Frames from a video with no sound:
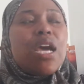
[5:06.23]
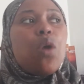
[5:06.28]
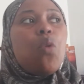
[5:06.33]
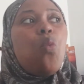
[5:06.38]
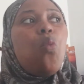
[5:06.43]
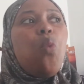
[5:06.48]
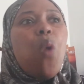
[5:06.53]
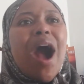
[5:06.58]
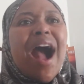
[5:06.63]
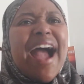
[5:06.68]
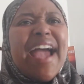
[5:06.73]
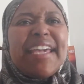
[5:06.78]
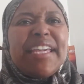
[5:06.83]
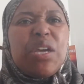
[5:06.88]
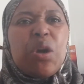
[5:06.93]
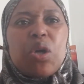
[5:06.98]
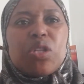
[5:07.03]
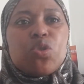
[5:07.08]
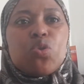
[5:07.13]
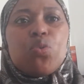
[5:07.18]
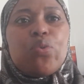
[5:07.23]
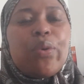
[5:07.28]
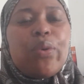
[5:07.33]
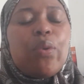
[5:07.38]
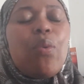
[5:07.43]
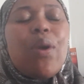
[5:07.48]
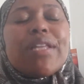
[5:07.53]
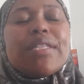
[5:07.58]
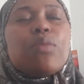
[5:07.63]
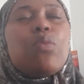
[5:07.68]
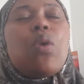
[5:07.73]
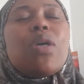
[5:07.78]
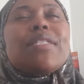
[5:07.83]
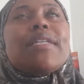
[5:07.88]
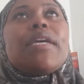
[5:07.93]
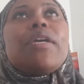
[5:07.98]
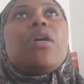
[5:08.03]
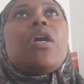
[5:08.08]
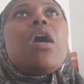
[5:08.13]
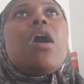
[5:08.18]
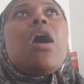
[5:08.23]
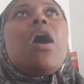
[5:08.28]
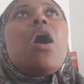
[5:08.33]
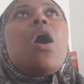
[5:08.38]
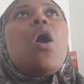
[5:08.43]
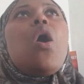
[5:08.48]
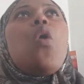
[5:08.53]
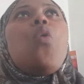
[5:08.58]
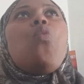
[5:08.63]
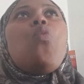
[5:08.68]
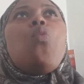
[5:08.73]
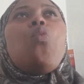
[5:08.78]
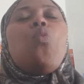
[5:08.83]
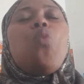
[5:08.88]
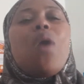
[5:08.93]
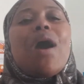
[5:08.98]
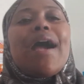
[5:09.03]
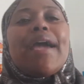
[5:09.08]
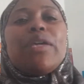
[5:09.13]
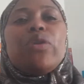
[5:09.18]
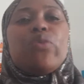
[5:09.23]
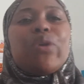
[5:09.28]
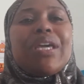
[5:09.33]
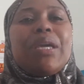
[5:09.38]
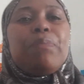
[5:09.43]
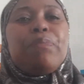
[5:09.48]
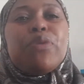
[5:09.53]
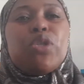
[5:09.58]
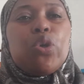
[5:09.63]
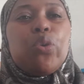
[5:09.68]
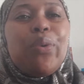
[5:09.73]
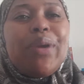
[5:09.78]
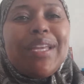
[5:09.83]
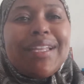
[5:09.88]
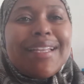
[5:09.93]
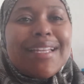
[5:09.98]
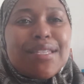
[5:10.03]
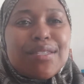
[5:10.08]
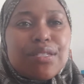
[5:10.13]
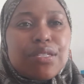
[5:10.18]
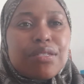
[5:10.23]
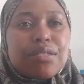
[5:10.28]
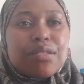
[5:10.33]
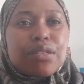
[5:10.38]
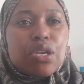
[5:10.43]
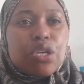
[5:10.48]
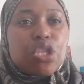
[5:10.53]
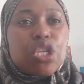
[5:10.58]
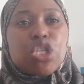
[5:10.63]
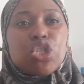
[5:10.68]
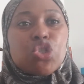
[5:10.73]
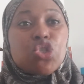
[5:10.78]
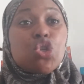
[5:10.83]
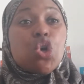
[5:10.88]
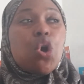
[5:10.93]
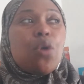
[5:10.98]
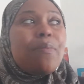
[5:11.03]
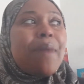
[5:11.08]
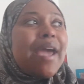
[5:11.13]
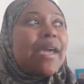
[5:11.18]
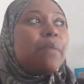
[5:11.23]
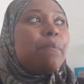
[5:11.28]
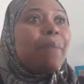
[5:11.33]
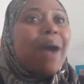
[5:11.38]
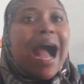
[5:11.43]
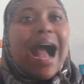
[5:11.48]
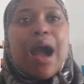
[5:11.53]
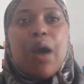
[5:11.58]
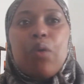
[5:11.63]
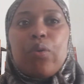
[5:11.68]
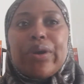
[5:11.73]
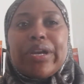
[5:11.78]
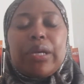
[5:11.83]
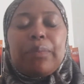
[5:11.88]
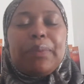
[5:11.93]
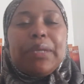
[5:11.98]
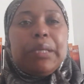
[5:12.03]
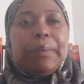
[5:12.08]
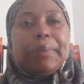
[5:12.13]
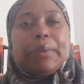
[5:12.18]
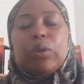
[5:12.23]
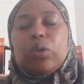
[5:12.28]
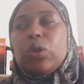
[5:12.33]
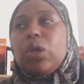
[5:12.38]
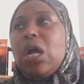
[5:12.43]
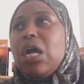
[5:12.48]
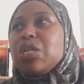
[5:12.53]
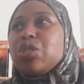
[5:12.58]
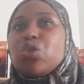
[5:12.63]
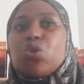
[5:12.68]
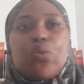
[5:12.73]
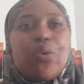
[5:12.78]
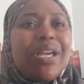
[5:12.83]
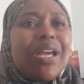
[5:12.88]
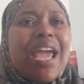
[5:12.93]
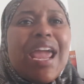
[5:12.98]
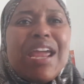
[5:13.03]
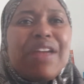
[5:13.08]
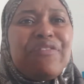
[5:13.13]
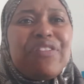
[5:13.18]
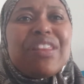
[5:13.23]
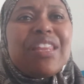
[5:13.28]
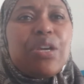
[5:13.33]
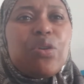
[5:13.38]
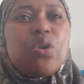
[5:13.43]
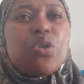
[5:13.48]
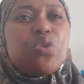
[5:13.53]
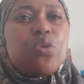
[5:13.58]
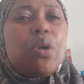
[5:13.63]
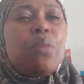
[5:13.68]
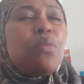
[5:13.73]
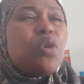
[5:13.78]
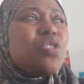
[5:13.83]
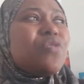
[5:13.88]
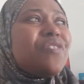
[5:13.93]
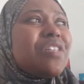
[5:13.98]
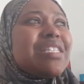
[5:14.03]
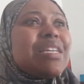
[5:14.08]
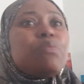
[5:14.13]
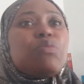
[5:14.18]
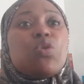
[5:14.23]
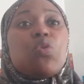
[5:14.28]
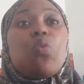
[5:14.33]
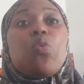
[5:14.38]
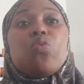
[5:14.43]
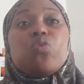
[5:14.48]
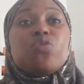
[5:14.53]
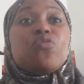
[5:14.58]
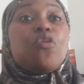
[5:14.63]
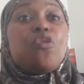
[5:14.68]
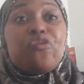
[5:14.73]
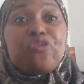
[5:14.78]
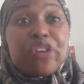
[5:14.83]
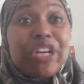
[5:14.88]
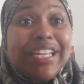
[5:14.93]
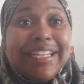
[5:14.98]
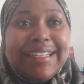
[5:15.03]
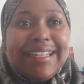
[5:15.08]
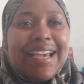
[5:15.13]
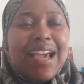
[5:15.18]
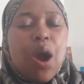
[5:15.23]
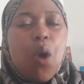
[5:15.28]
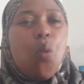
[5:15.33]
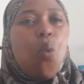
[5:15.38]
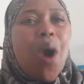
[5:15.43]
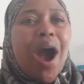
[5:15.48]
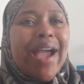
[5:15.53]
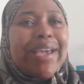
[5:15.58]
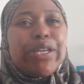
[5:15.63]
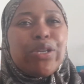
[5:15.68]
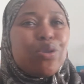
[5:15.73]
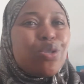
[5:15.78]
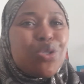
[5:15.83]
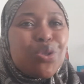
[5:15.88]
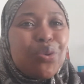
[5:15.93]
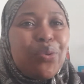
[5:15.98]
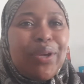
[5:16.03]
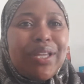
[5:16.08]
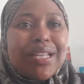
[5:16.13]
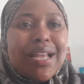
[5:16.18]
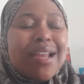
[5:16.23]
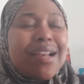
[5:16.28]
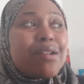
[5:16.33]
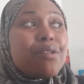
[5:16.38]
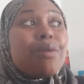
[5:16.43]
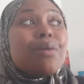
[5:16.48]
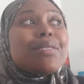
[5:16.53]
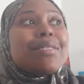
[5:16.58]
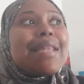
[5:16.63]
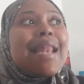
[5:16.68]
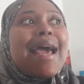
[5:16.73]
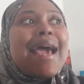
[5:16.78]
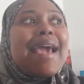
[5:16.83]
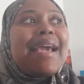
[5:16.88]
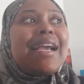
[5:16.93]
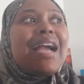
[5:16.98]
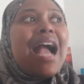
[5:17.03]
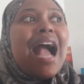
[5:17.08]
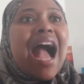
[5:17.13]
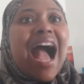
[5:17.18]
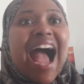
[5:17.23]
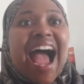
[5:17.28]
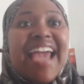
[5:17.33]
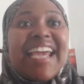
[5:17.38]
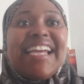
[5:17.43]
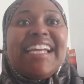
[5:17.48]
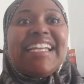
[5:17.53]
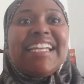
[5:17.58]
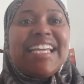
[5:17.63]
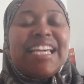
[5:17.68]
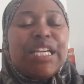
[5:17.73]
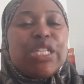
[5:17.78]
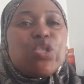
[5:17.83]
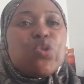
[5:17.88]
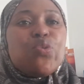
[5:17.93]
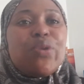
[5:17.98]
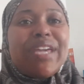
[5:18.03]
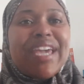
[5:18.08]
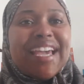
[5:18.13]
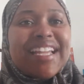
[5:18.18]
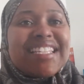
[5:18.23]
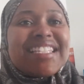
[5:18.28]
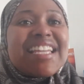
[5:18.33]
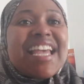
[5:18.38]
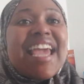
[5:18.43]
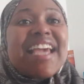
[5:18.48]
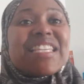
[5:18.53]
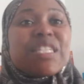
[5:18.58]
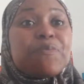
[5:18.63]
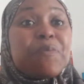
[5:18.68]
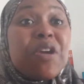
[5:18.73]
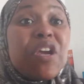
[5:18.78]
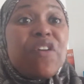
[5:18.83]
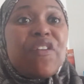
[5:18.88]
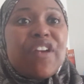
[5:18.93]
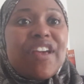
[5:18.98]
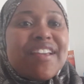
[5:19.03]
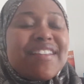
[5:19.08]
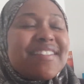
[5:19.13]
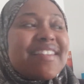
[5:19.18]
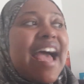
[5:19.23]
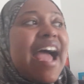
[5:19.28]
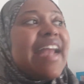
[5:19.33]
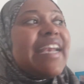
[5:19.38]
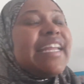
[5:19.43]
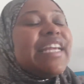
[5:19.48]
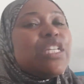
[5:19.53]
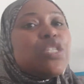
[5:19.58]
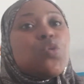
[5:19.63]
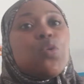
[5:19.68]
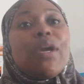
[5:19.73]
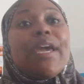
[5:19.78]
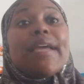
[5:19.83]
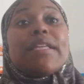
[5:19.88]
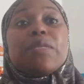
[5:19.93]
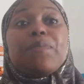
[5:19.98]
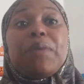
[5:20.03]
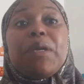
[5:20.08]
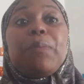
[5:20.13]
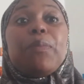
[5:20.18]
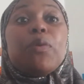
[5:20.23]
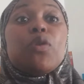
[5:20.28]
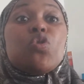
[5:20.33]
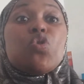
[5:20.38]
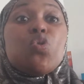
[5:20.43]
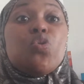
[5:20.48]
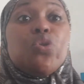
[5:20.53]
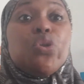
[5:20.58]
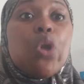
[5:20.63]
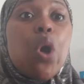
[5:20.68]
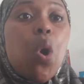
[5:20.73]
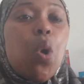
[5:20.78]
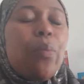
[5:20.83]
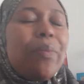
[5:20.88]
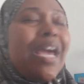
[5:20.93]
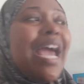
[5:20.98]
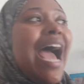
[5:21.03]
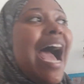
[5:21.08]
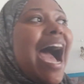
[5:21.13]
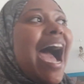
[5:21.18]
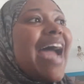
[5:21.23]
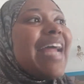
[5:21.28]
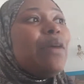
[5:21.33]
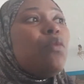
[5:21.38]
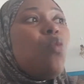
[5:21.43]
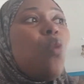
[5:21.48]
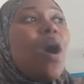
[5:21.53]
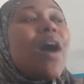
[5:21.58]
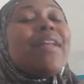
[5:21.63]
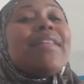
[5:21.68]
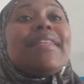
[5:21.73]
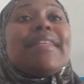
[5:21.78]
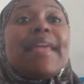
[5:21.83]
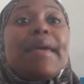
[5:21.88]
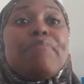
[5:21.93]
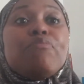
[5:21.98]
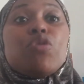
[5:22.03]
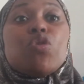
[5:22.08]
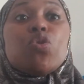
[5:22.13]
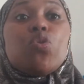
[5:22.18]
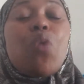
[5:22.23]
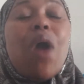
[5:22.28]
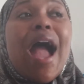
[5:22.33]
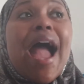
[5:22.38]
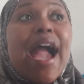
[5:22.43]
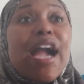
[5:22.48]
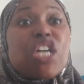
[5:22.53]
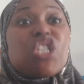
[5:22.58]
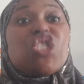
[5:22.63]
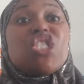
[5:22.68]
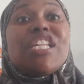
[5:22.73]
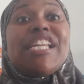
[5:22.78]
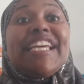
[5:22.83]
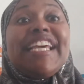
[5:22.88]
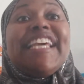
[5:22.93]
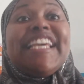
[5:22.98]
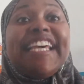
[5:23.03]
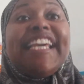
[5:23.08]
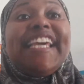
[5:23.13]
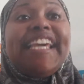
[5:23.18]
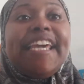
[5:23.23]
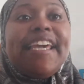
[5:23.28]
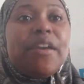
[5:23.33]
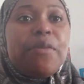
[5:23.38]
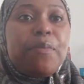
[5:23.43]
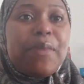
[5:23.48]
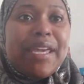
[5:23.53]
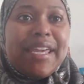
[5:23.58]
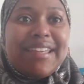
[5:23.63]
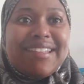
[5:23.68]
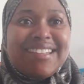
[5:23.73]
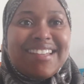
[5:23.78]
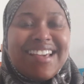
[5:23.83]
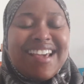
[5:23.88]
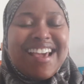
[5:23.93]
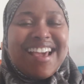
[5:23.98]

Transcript: Why you're doing what are you why you keep doing this job by empowering people, doing everything you're doing, most of the time it was for free. Why are you doing that? And I was like, I need to get experience. I need to get people to know me. I want them to actually hear me.